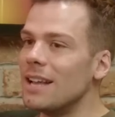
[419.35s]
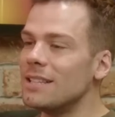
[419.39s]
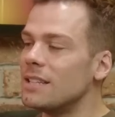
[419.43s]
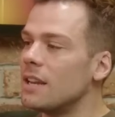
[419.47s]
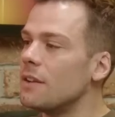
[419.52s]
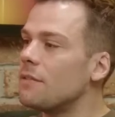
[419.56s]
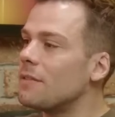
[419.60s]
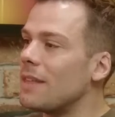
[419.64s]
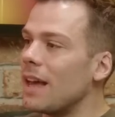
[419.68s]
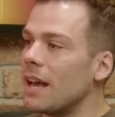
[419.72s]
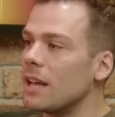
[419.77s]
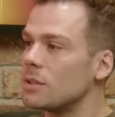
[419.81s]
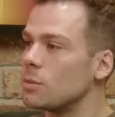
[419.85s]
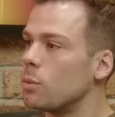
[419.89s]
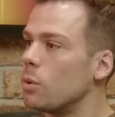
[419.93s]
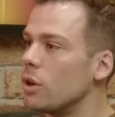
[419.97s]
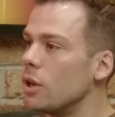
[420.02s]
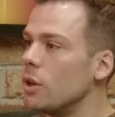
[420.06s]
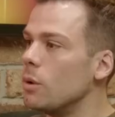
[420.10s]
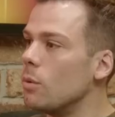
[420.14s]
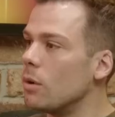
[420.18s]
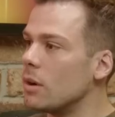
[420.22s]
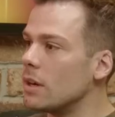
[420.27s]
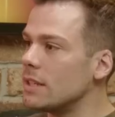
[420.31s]
as if that's
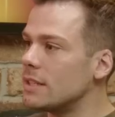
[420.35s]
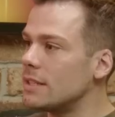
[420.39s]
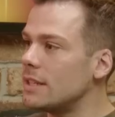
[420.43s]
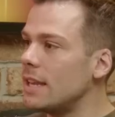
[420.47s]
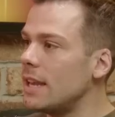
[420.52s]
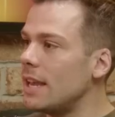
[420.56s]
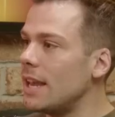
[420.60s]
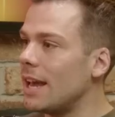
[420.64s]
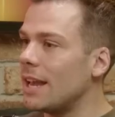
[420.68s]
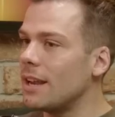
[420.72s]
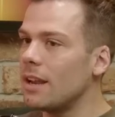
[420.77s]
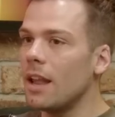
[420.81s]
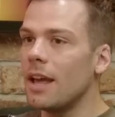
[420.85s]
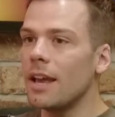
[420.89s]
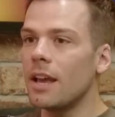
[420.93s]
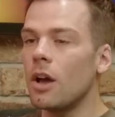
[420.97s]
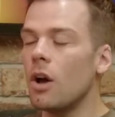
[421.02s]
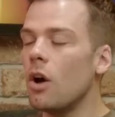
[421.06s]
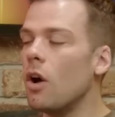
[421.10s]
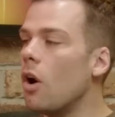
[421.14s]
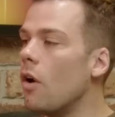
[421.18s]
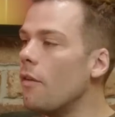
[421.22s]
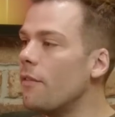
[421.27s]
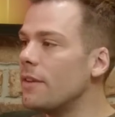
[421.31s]
what you want to see. And like,
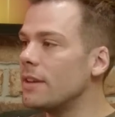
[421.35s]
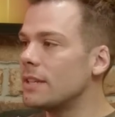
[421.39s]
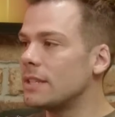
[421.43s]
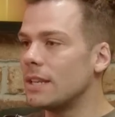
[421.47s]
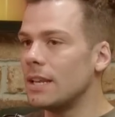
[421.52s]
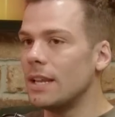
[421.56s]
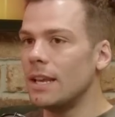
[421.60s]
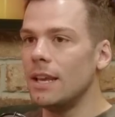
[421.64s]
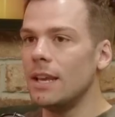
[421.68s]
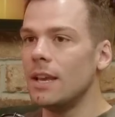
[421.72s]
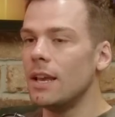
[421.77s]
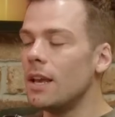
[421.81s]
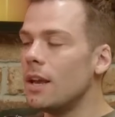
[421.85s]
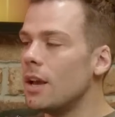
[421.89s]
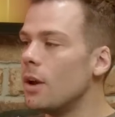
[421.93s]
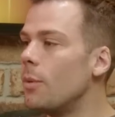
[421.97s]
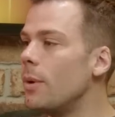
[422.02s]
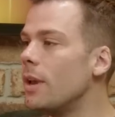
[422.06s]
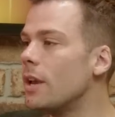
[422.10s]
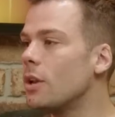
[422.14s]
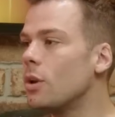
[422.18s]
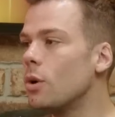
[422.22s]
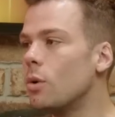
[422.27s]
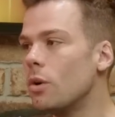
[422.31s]
obviously,
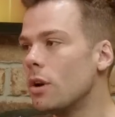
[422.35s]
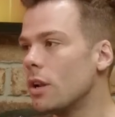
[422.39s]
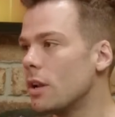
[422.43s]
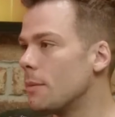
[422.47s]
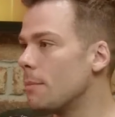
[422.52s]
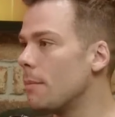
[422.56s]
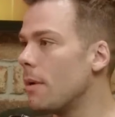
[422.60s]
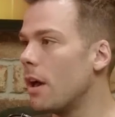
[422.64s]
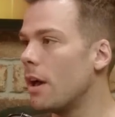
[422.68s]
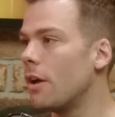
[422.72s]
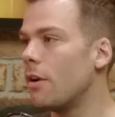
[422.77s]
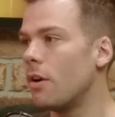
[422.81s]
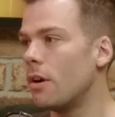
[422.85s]
we can all admire